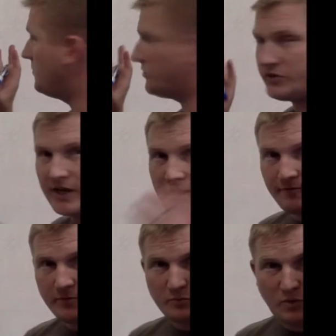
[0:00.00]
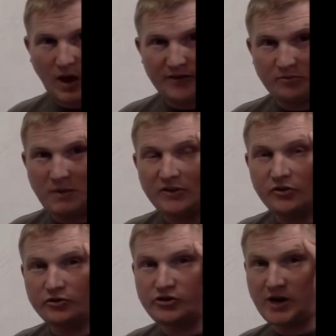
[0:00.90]
just kind of as a
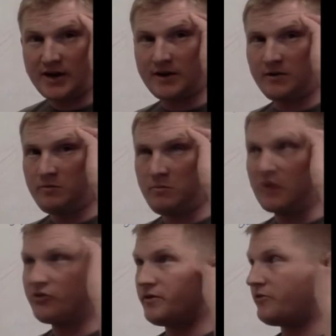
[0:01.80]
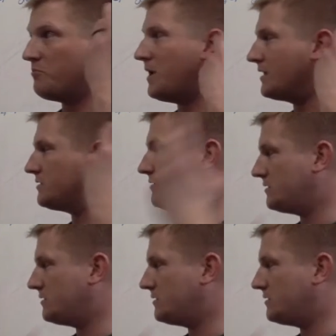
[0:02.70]
mental check, make sure this makes